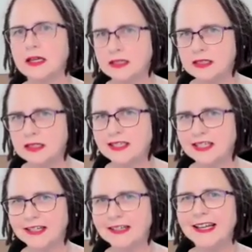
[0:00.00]
as a
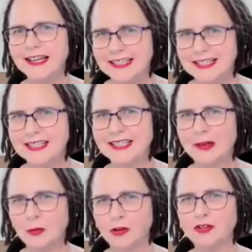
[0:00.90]
teacher to sit
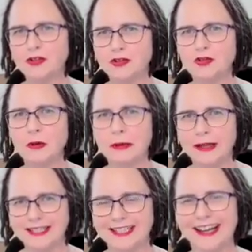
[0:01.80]
and watch you draw a
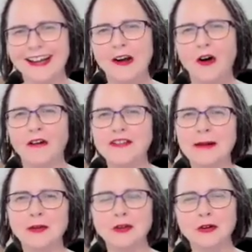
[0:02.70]
picture of
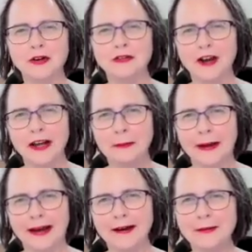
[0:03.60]
something you're going to write
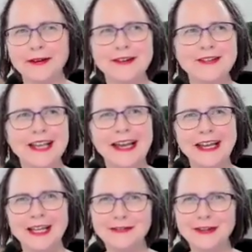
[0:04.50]
about, because
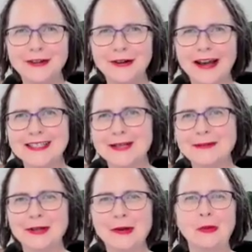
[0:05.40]
if you are
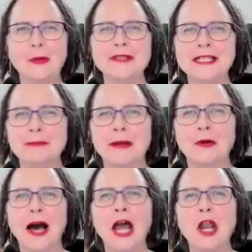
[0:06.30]
somebody who wants to spend
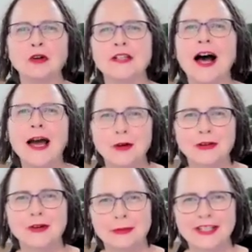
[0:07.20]
quite a long time
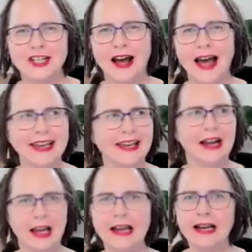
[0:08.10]
on your picture, I get
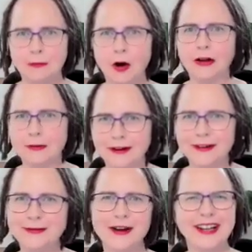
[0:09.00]
like, come on, come on,
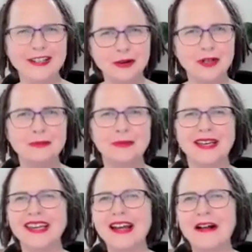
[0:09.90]
come on. I don't want to
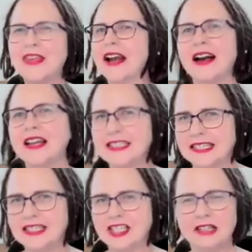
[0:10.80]
be that kind of
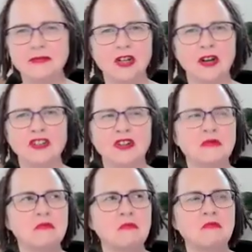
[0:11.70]
teacher. So I don't